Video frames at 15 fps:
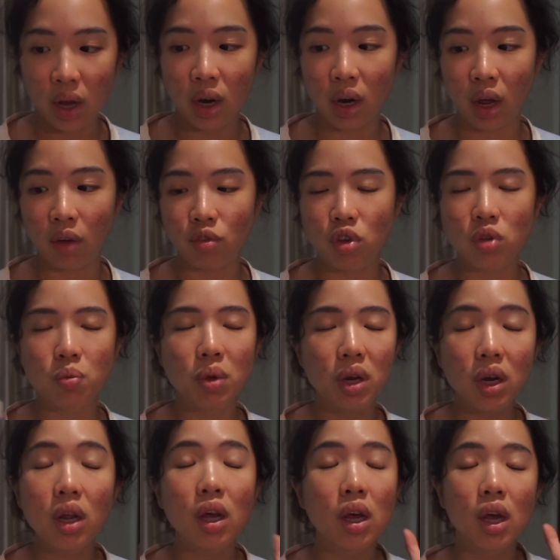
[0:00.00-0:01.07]
And I've just
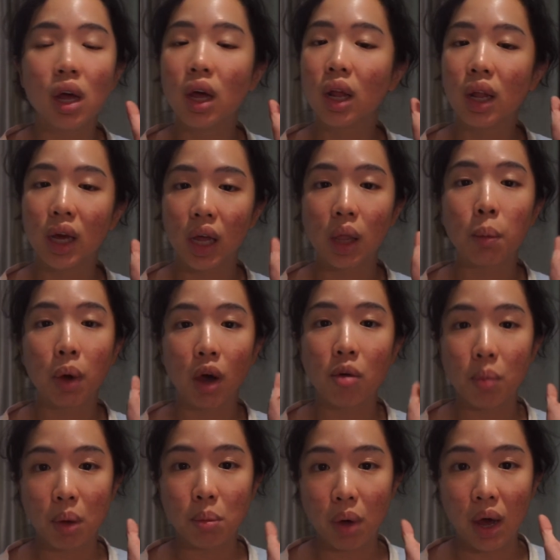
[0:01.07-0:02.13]
been like, at the back of
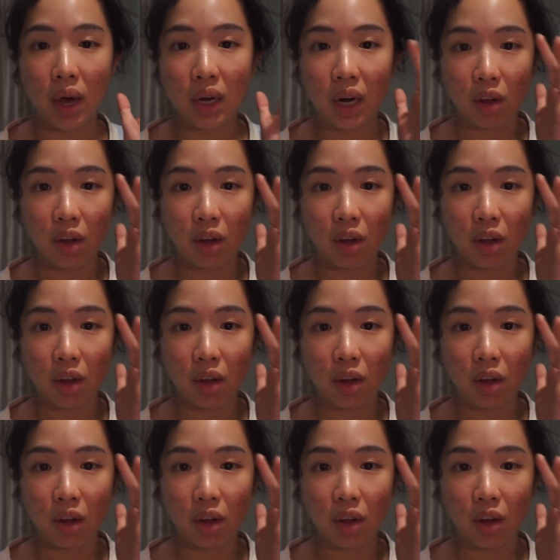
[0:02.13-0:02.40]
my mind,